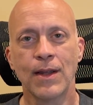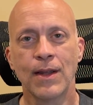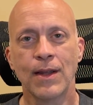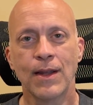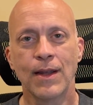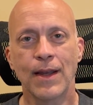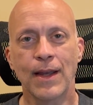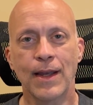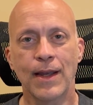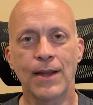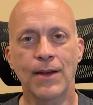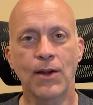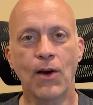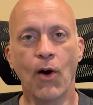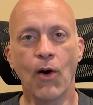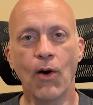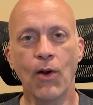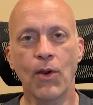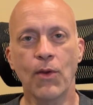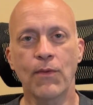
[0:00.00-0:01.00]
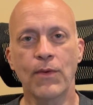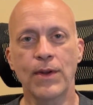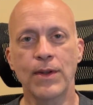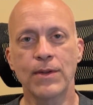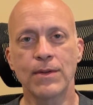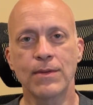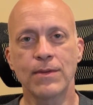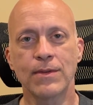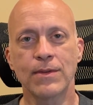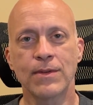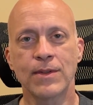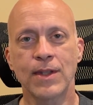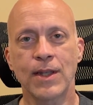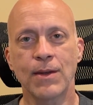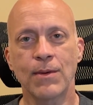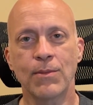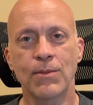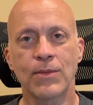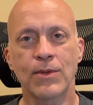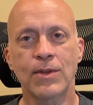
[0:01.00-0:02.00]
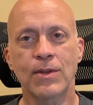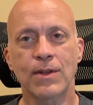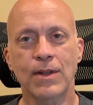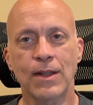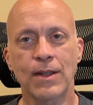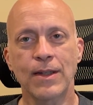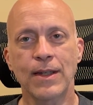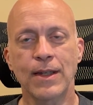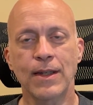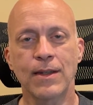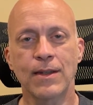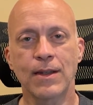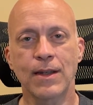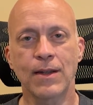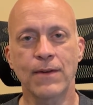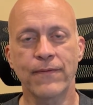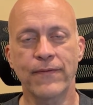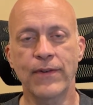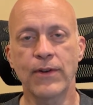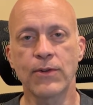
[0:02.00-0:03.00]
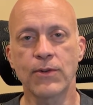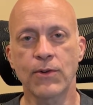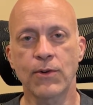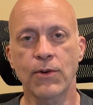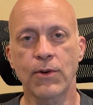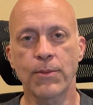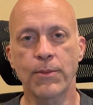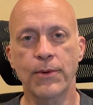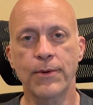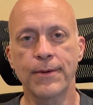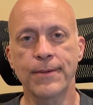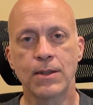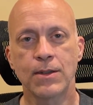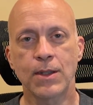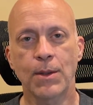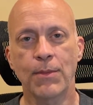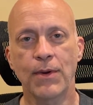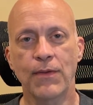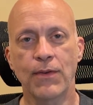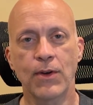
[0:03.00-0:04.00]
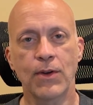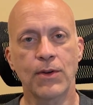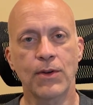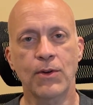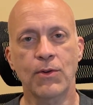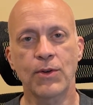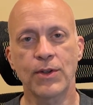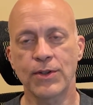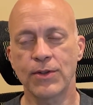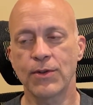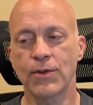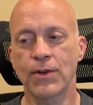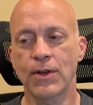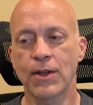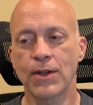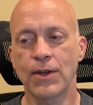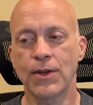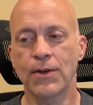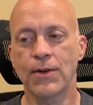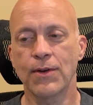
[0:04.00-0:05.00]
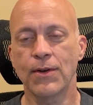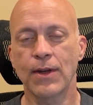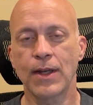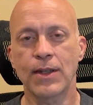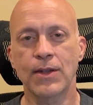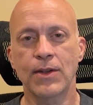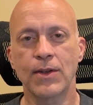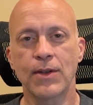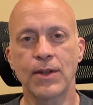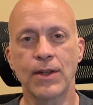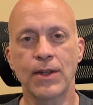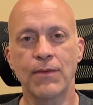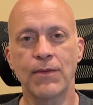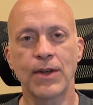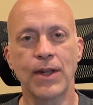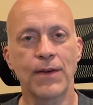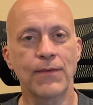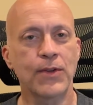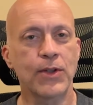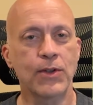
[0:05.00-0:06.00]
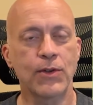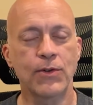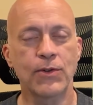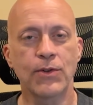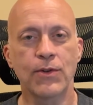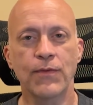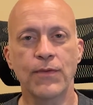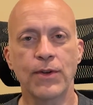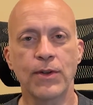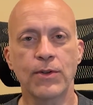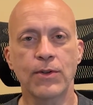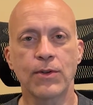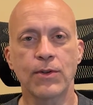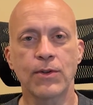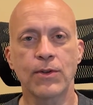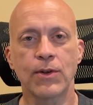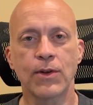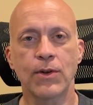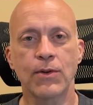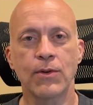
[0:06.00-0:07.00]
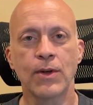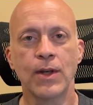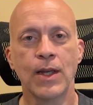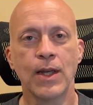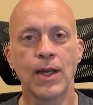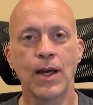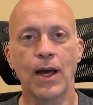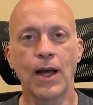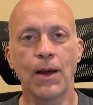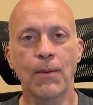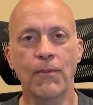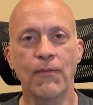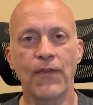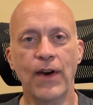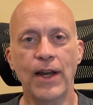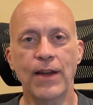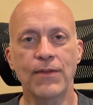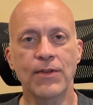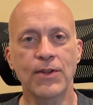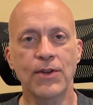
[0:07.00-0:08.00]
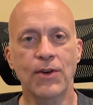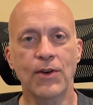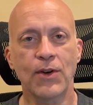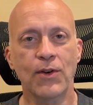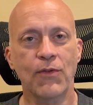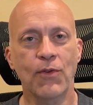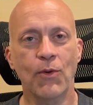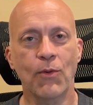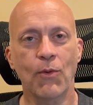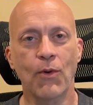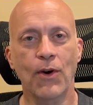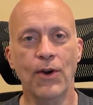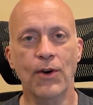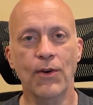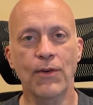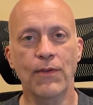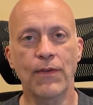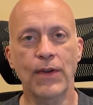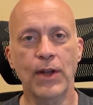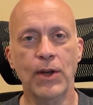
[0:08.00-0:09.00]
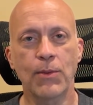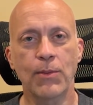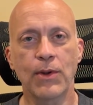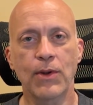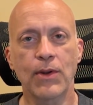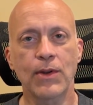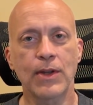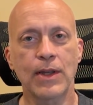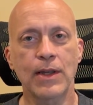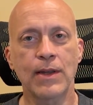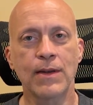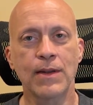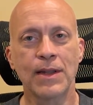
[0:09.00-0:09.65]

and all of it seemed clean and filterable. Some of it looked crystal clear, like you didn't even have to use your filter. So 5 stars for water availability.